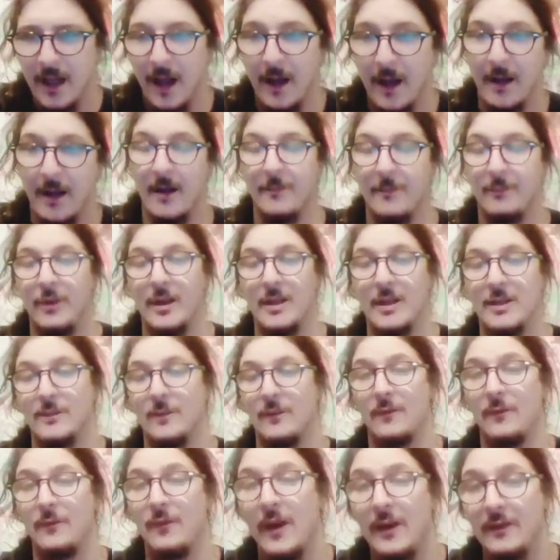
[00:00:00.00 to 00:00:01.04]
plus
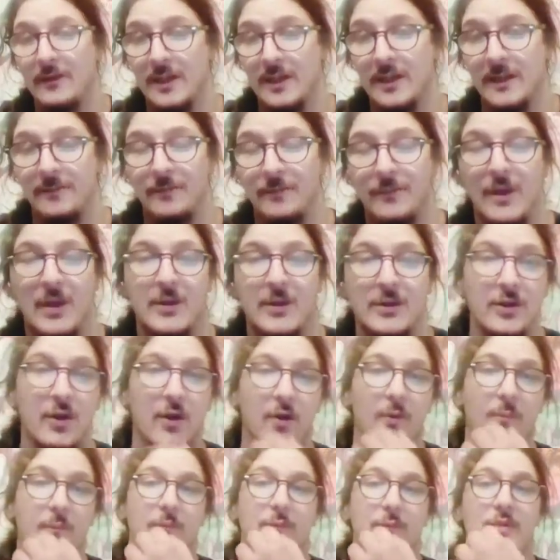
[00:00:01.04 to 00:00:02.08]
150.
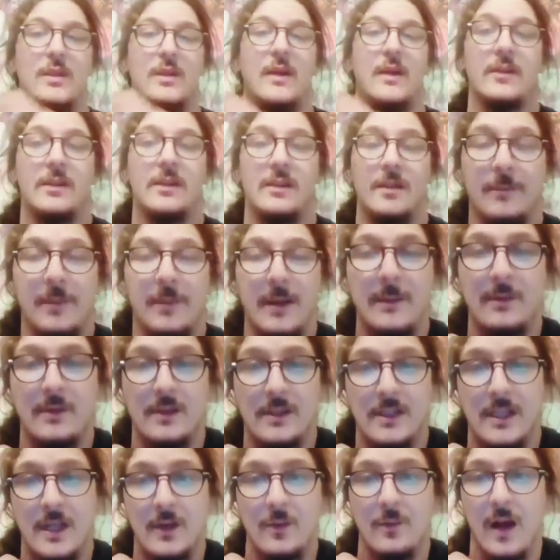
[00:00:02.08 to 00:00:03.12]
So there's definitely some people
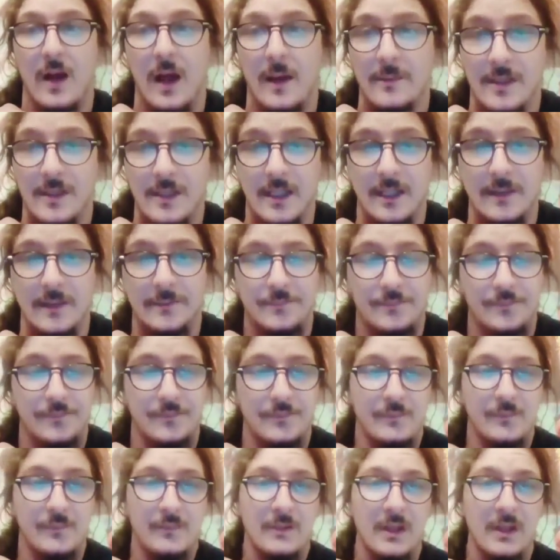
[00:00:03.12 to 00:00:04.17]
seeing what I'm seeing.
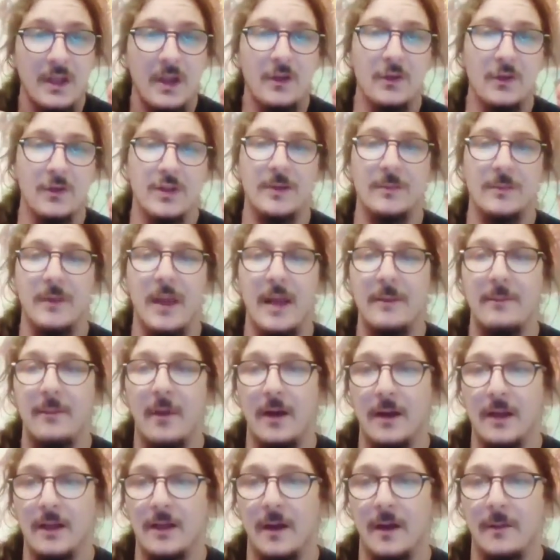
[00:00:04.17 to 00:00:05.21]
There's some late
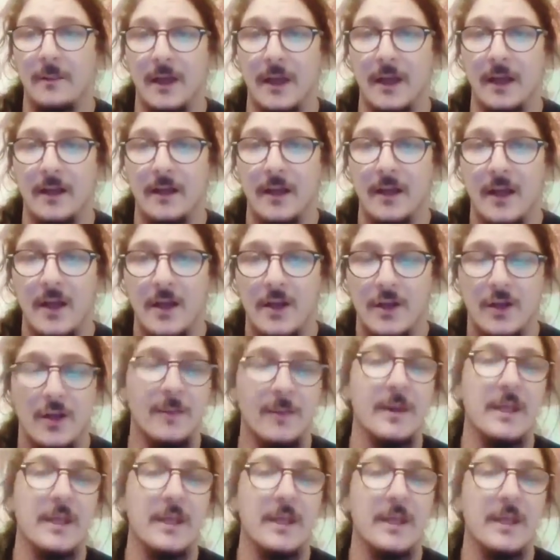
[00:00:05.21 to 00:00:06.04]
money coming in. So